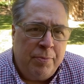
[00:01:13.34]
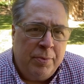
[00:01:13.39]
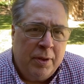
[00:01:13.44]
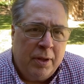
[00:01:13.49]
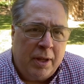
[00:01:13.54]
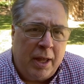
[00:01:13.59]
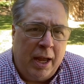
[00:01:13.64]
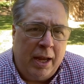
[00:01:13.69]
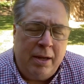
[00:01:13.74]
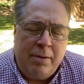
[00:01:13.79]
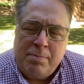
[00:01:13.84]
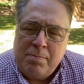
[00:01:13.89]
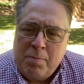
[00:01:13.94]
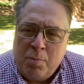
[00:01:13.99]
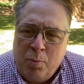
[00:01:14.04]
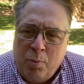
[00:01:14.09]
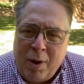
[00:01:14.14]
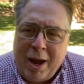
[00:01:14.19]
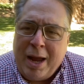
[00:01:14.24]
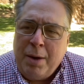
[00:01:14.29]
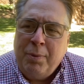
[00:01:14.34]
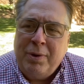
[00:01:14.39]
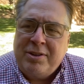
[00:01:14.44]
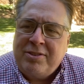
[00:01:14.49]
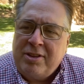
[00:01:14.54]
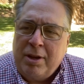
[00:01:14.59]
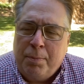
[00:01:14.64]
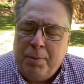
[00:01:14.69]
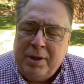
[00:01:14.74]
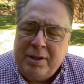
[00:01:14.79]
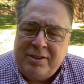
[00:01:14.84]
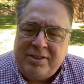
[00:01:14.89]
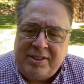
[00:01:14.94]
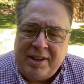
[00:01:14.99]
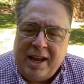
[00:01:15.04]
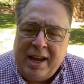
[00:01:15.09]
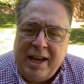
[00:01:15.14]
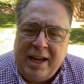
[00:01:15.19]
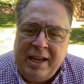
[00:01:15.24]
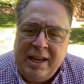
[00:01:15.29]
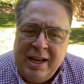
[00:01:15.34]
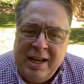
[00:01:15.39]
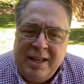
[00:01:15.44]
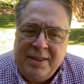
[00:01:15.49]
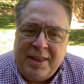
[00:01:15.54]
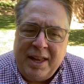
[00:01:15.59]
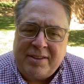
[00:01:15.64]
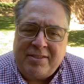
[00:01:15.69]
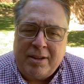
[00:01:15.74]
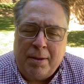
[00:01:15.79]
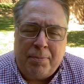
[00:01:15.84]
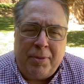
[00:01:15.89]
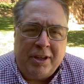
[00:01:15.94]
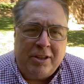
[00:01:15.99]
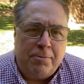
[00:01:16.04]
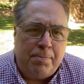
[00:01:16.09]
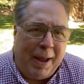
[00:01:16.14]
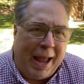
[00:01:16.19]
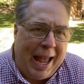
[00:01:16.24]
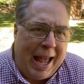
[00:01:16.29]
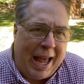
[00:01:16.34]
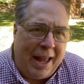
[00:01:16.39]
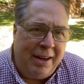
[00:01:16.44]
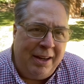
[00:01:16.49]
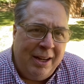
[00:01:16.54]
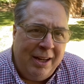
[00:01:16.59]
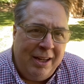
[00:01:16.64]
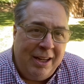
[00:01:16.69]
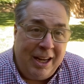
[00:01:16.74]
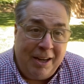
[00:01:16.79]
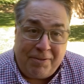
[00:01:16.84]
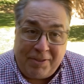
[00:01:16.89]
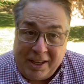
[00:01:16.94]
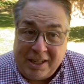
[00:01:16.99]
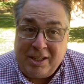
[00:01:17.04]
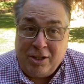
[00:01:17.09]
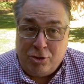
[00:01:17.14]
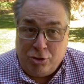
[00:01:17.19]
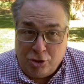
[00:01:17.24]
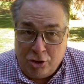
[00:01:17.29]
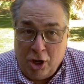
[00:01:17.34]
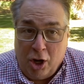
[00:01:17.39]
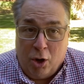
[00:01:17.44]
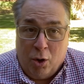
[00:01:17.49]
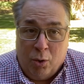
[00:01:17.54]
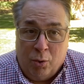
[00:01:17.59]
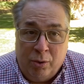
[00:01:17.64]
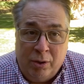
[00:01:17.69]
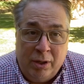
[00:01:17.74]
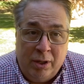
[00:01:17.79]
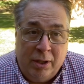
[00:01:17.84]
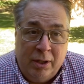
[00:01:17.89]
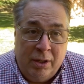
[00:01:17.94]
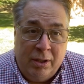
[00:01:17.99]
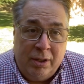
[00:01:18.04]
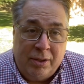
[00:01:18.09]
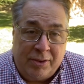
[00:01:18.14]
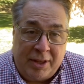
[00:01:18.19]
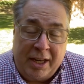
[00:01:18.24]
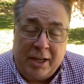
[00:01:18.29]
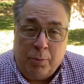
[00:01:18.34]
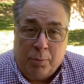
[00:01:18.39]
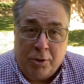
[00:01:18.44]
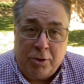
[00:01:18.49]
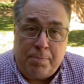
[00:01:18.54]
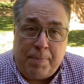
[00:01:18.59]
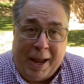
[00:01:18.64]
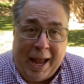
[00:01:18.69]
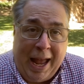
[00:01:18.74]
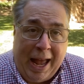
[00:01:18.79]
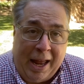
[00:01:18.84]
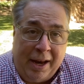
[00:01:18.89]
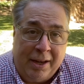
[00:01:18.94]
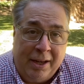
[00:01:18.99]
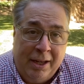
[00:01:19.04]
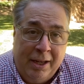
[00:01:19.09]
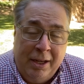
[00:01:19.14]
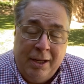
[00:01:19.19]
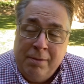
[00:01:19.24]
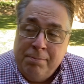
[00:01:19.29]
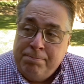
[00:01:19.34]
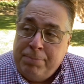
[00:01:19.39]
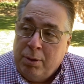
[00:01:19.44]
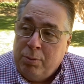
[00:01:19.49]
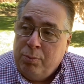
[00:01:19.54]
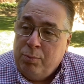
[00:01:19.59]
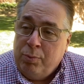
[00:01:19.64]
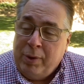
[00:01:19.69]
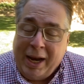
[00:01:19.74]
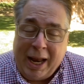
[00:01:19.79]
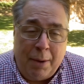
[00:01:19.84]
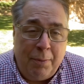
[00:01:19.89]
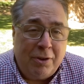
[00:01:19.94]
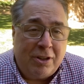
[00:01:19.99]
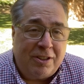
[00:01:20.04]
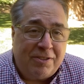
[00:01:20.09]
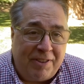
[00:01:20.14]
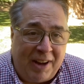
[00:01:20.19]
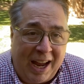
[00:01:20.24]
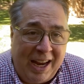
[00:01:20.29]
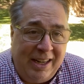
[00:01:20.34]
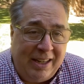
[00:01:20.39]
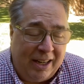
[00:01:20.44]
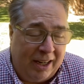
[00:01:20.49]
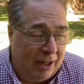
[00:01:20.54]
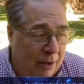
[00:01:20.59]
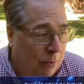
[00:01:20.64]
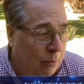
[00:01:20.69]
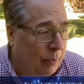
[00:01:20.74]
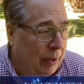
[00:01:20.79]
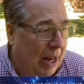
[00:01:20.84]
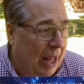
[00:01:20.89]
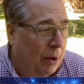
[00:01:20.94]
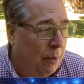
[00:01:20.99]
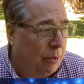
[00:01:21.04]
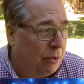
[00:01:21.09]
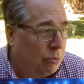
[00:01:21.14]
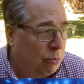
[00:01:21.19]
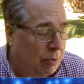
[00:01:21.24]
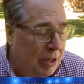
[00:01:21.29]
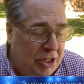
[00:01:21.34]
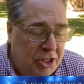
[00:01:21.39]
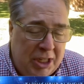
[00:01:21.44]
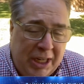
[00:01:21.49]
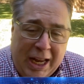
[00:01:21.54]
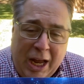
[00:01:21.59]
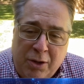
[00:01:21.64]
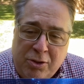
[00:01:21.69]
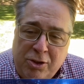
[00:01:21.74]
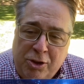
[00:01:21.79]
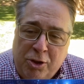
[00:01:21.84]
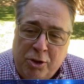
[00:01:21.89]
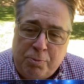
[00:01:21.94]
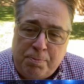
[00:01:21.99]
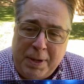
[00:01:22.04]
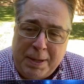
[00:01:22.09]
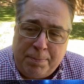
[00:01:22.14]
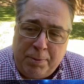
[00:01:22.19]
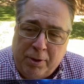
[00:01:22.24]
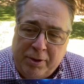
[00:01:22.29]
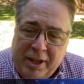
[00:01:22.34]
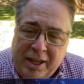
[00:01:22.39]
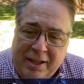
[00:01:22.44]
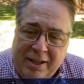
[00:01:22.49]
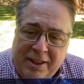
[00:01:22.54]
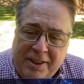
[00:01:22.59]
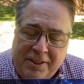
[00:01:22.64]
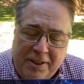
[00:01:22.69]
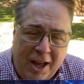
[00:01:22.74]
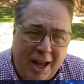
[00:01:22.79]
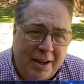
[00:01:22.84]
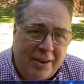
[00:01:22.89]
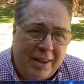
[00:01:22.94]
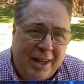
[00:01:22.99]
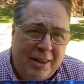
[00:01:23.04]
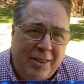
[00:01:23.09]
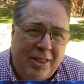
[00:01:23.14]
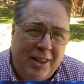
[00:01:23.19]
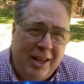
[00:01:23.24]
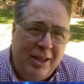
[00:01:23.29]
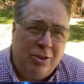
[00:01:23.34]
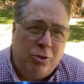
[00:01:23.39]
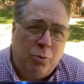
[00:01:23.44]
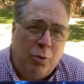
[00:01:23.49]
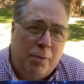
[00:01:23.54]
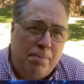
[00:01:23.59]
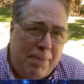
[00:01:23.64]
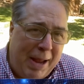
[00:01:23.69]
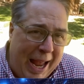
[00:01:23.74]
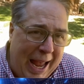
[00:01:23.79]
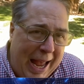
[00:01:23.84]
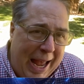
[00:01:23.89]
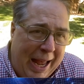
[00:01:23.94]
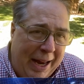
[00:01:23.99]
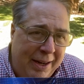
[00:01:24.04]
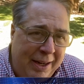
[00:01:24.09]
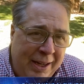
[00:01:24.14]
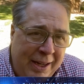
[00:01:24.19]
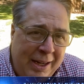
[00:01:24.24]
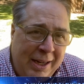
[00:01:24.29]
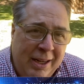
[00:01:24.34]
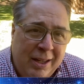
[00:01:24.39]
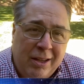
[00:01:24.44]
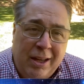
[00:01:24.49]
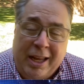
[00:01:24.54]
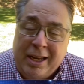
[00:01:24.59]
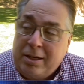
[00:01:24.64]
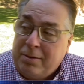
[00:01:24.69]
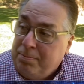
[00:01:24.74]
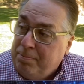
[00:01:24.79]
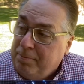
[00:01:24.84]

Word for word: okay? Why would someone say that something's bad if they didn't know that it was bad? But what I was finding when I was reaching out to those people that thought that things were bad, like